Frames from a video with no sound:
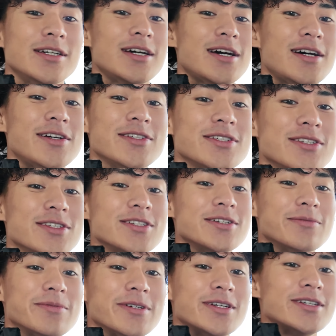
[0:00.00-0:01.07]
Allison
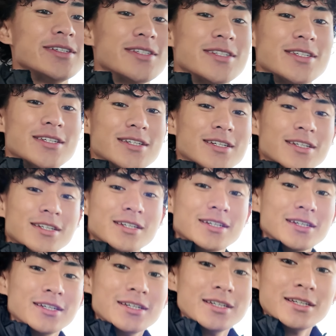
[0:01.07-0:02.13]
still plays.
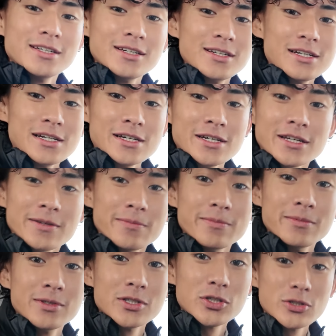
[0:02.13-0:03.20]
I am
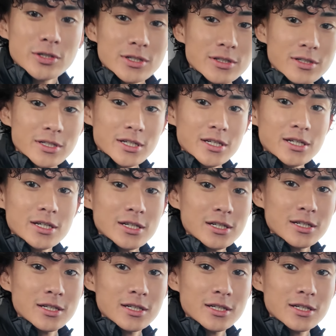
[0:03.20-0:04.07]
strictly